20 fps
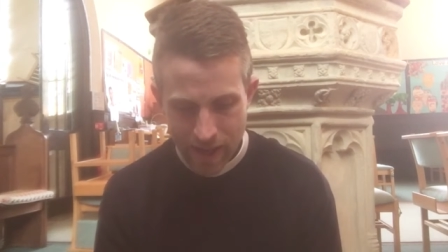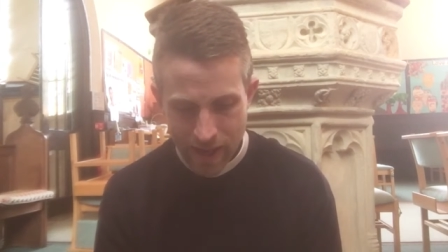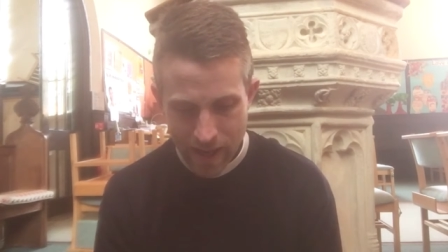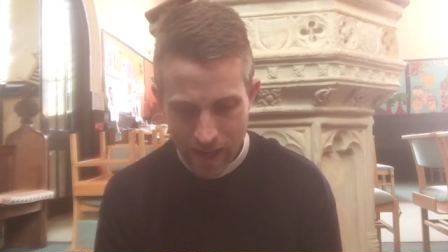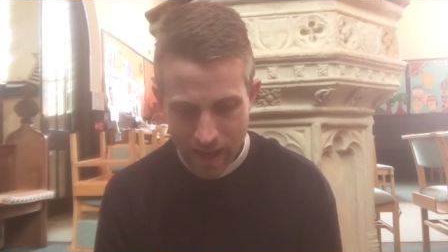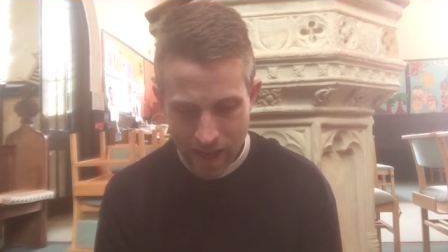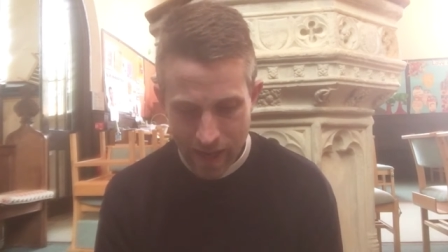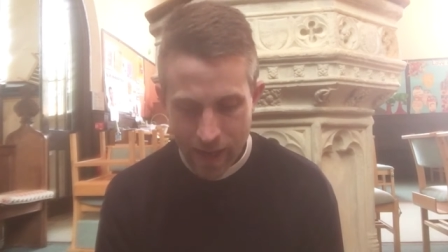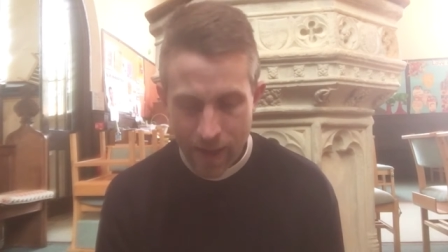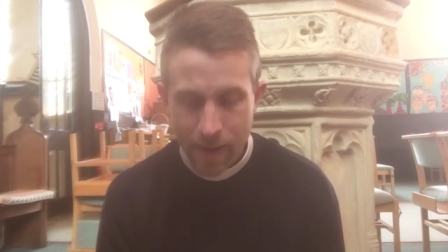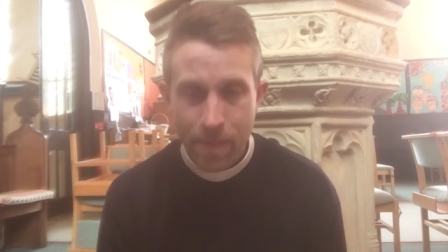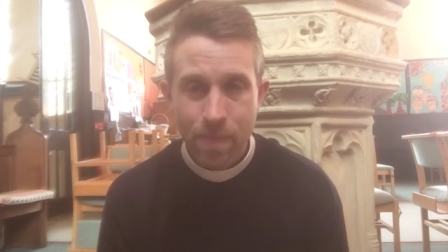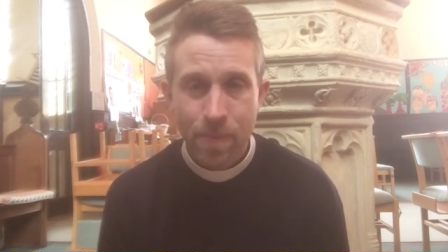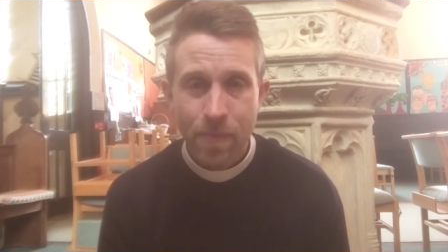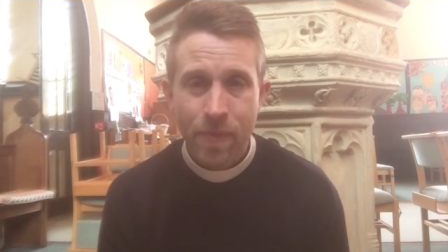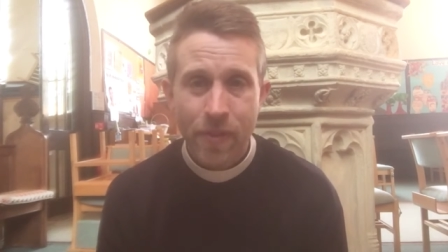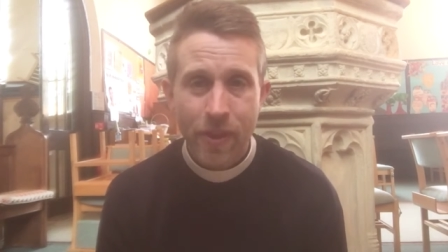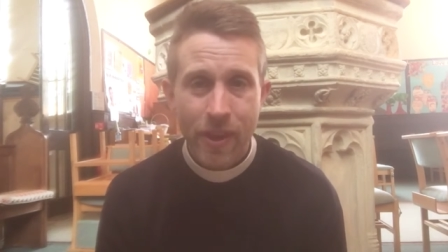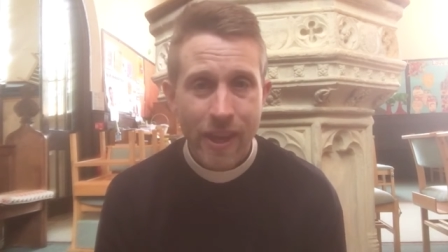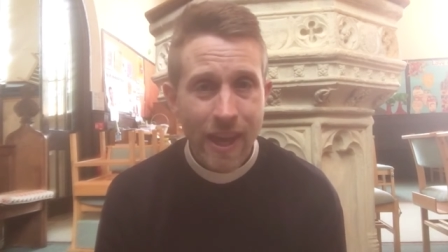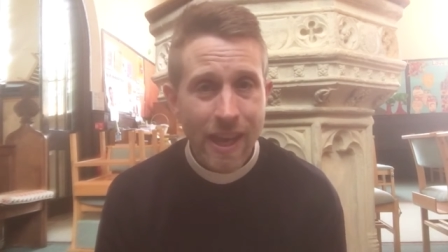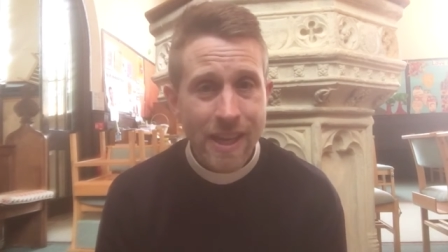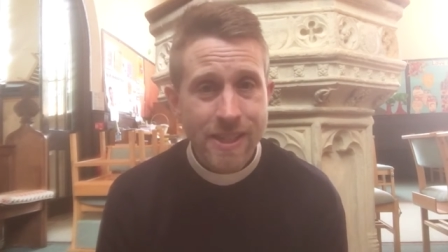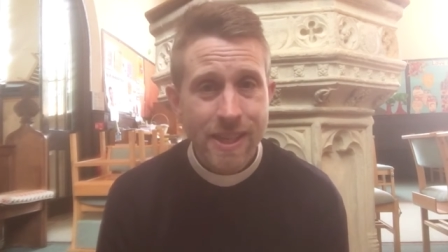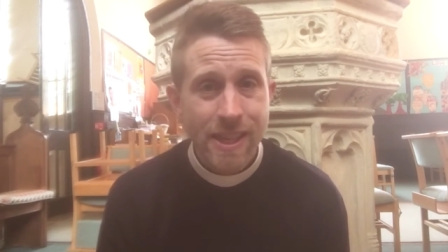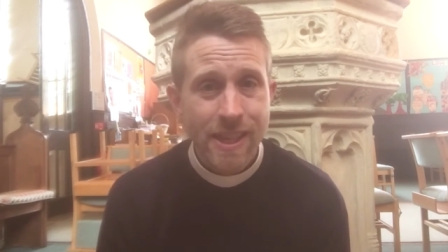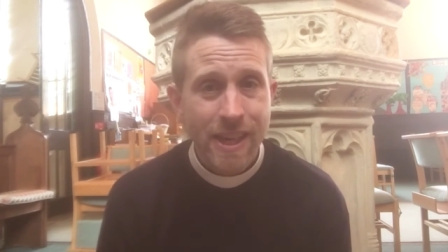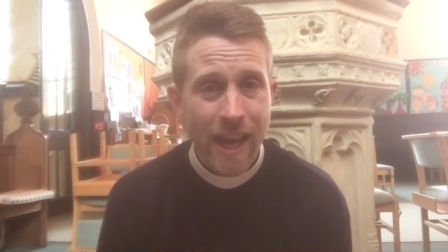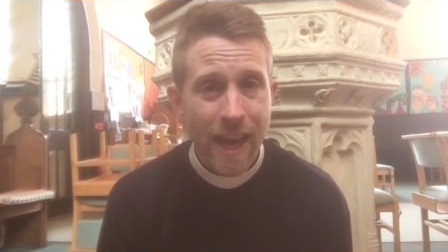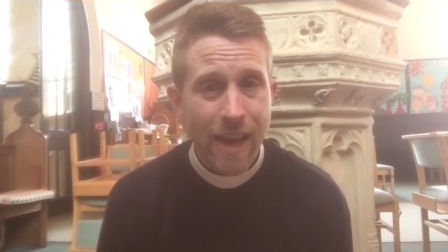here. The
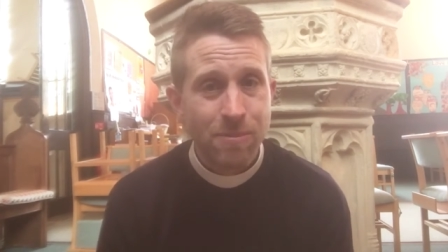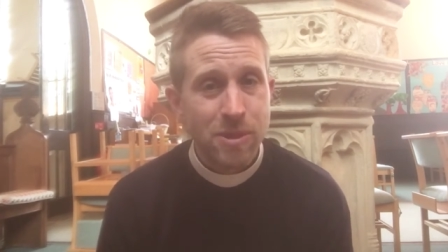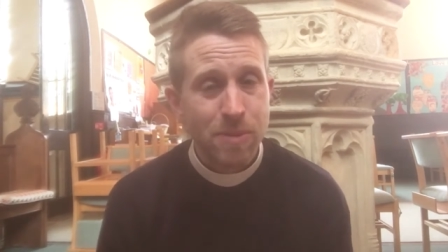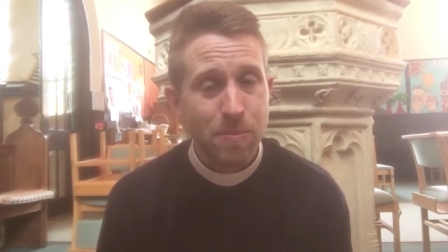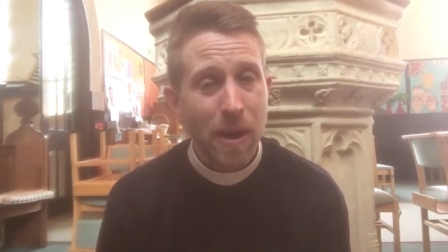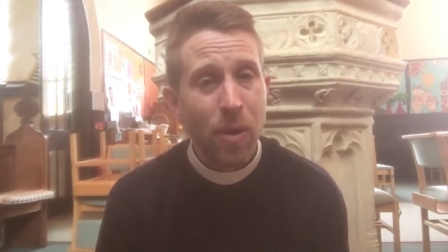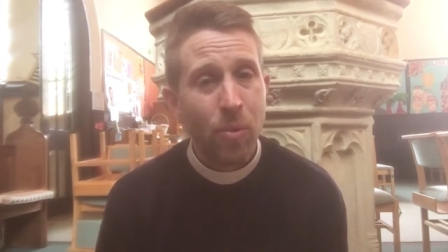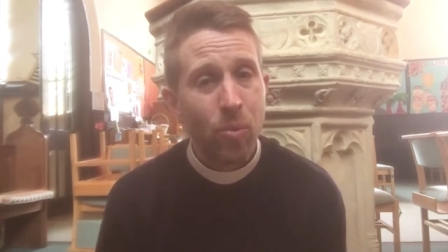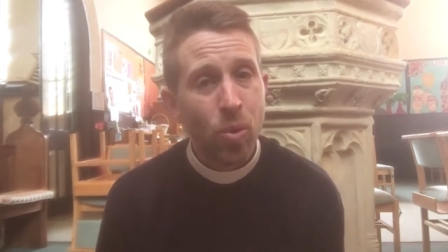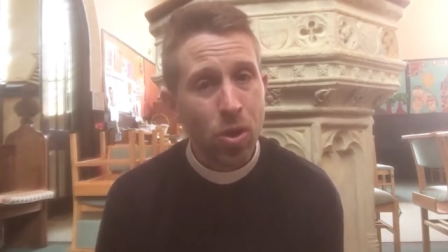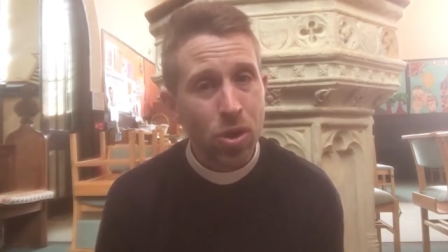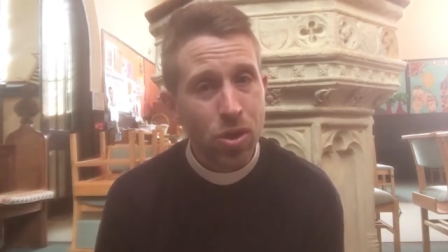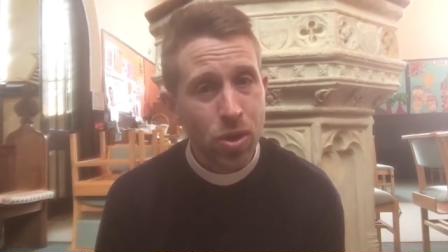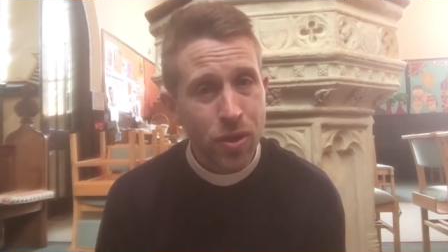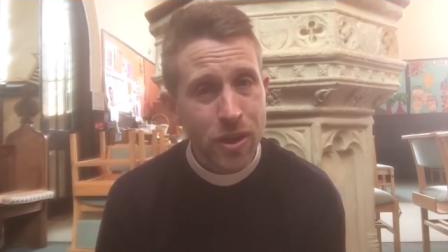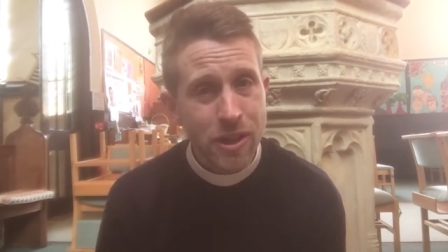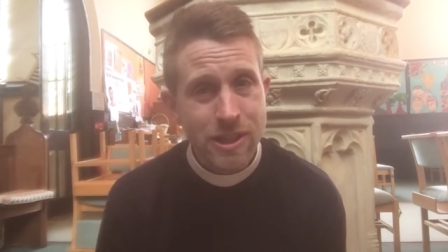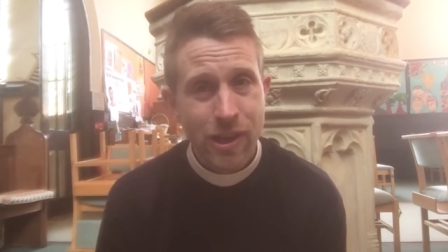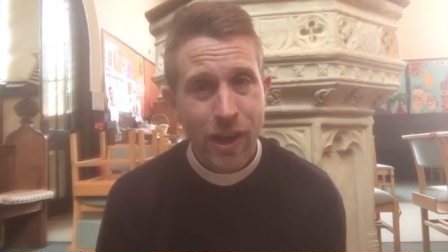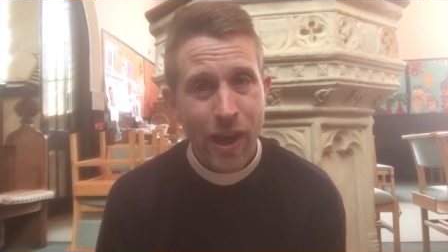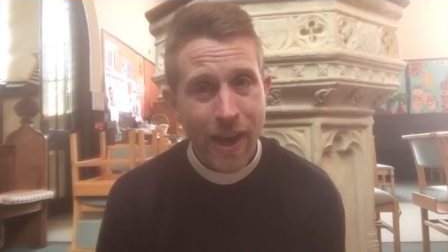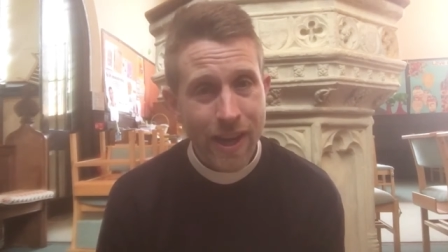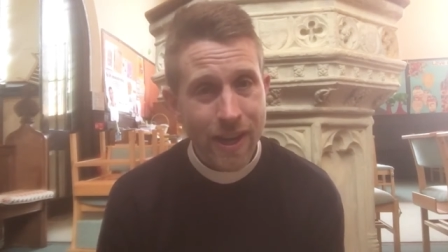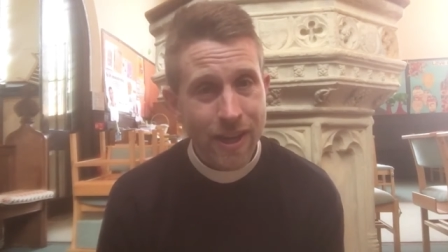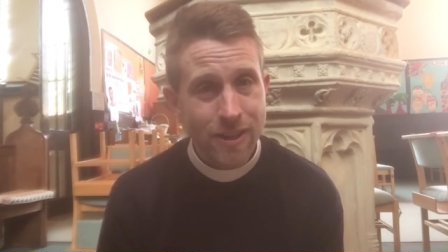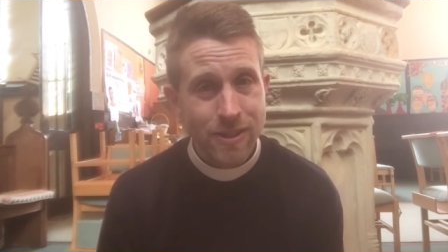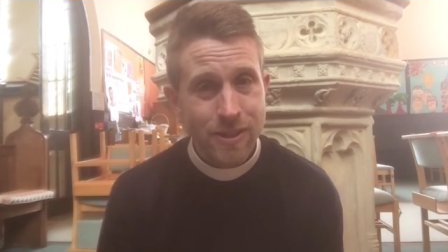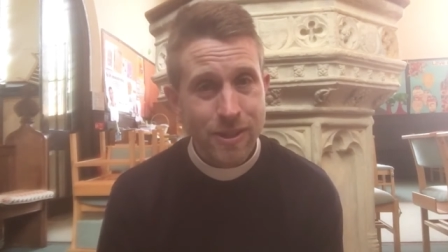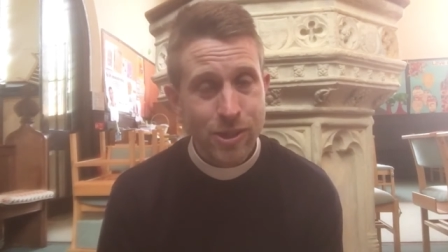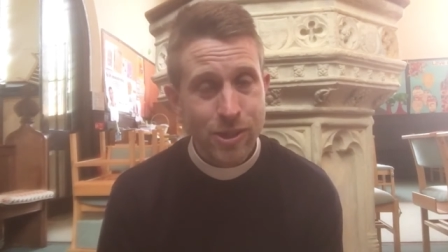guessing games about what God is like can